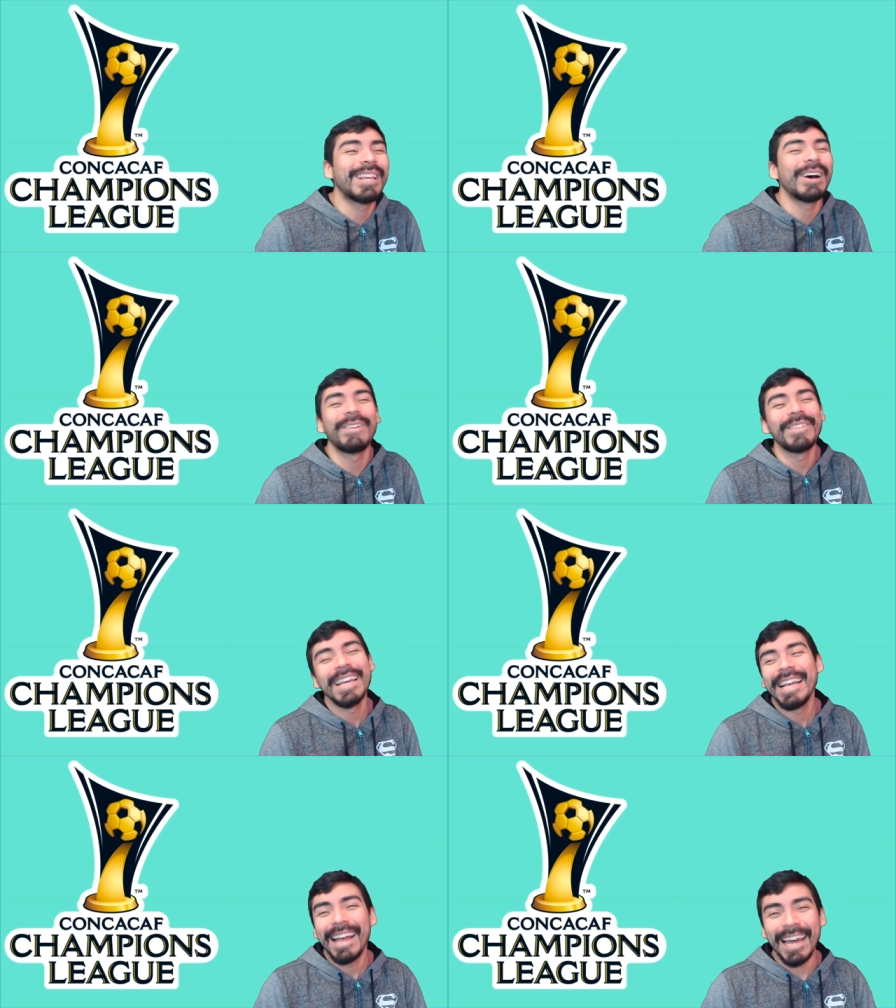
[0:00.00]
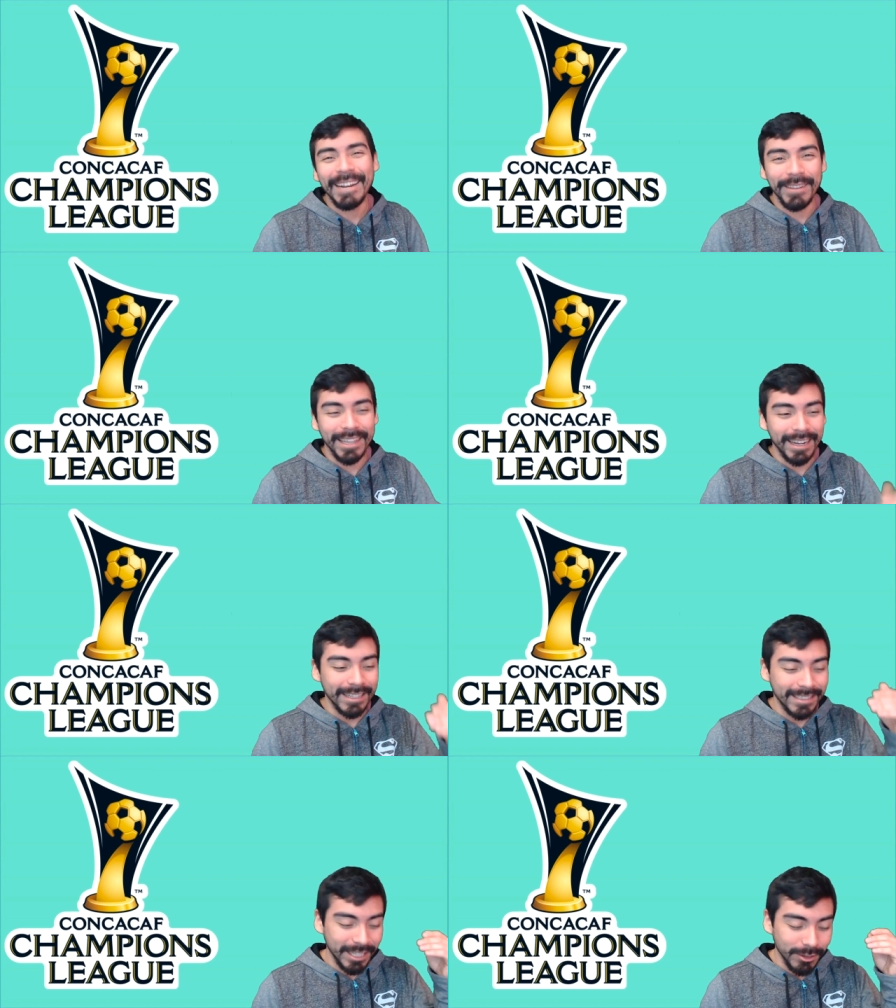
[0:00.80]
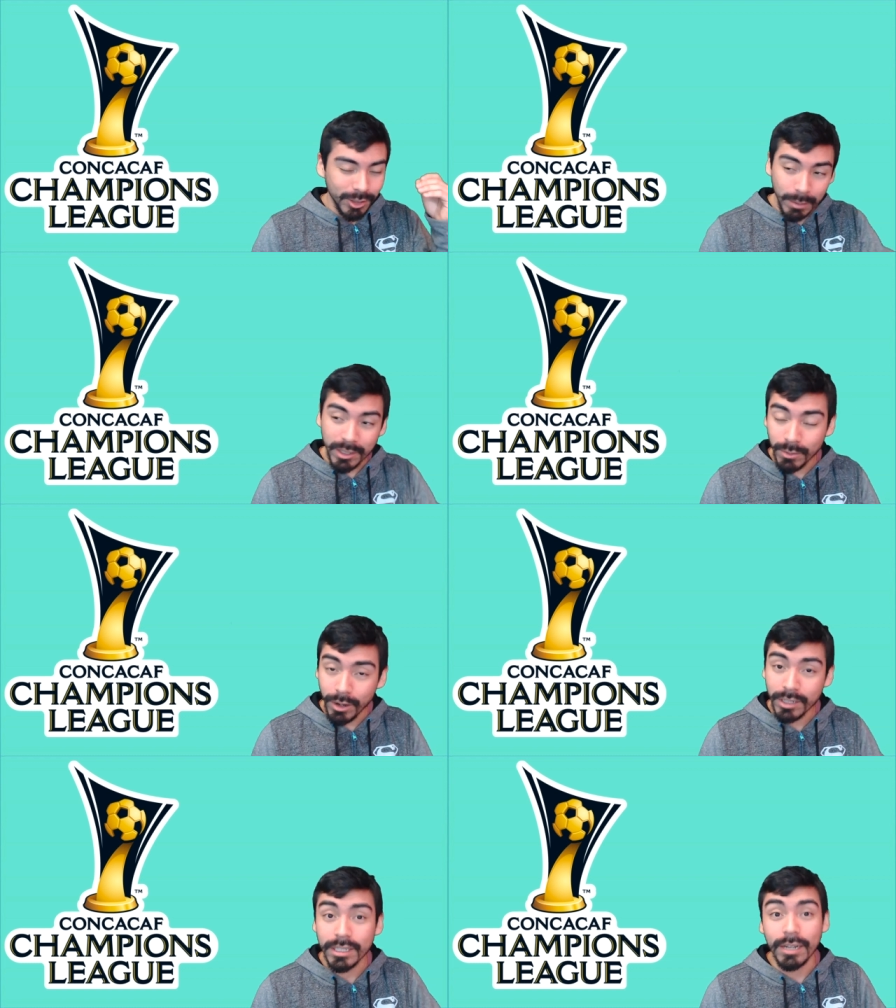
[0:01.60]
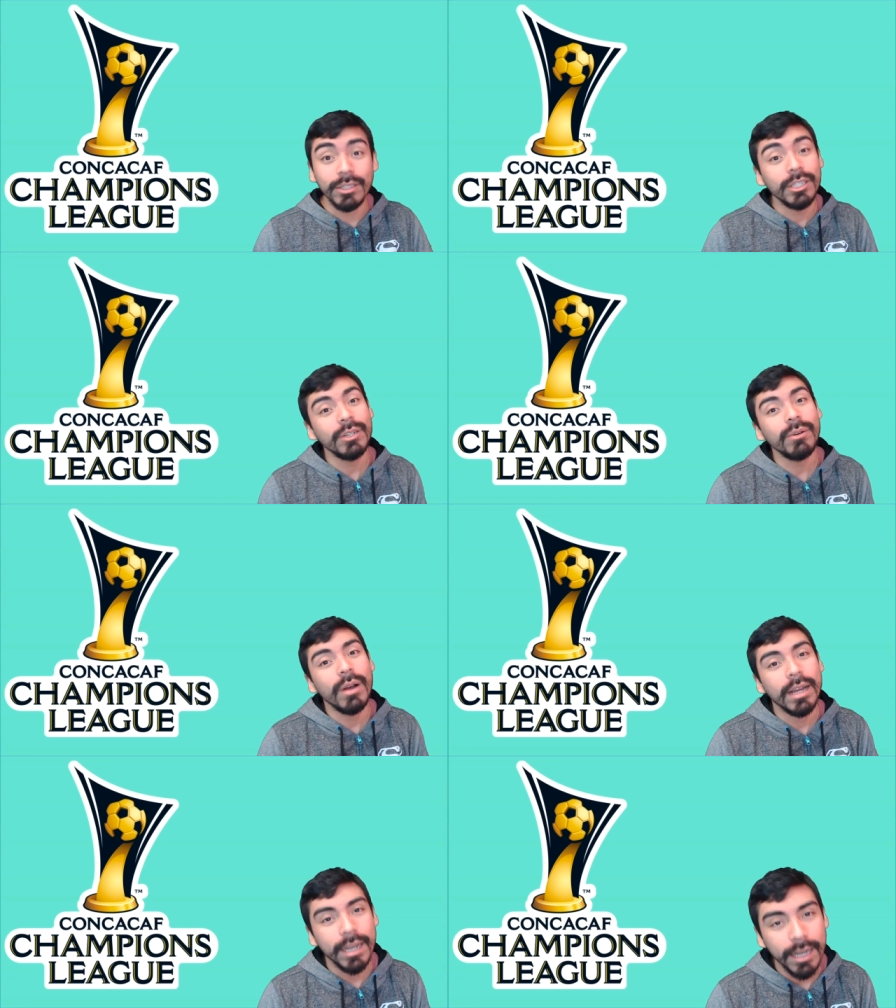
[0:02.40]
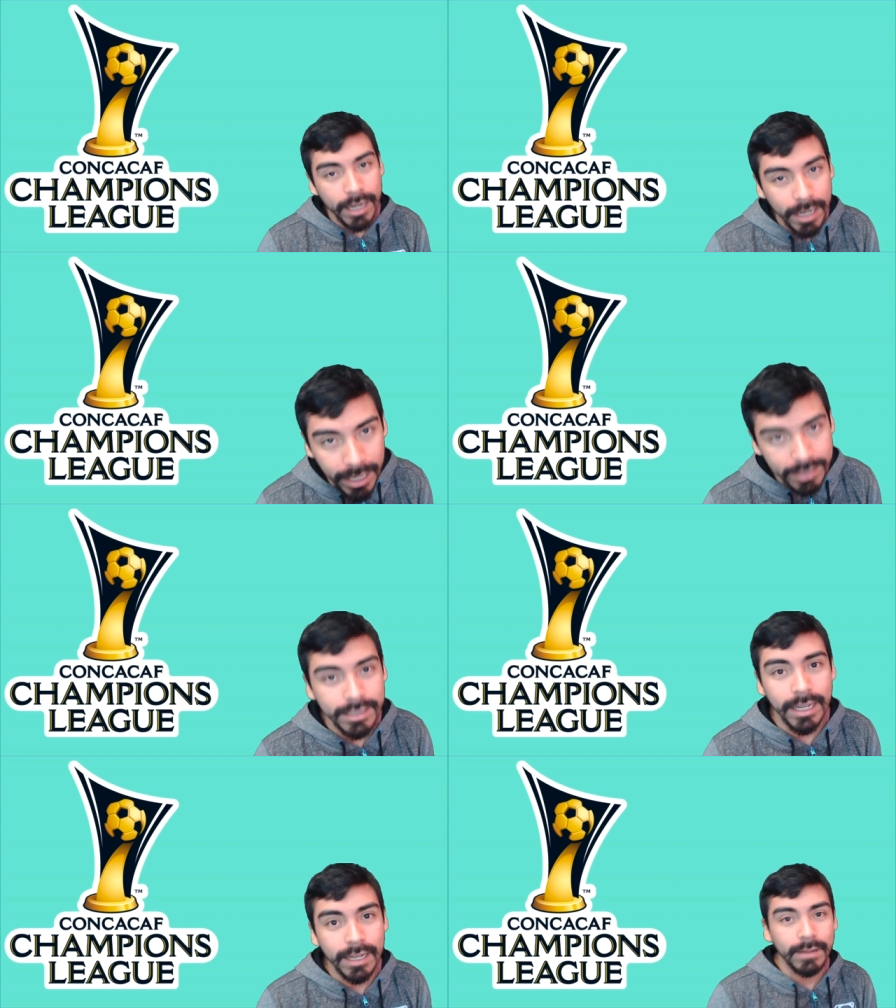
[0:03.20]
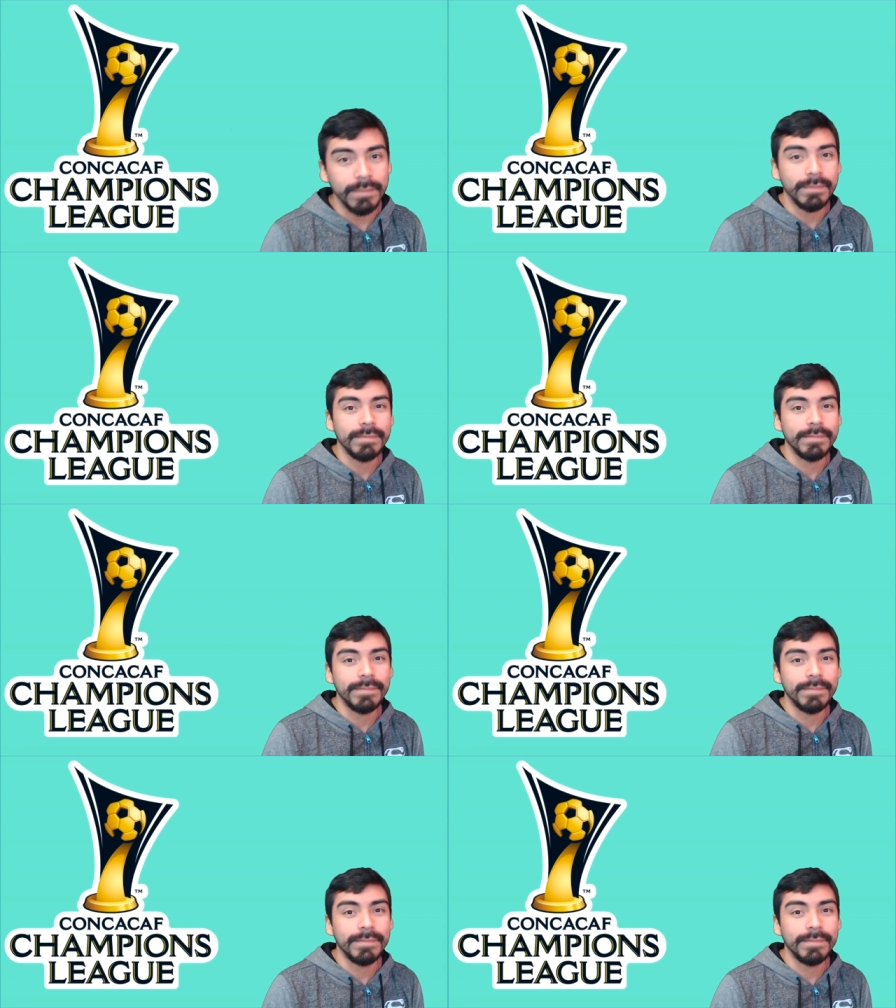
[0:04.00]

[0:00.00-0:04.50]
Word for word: so, anyway, there, guys, thank you so much for watching. I'll see you next time.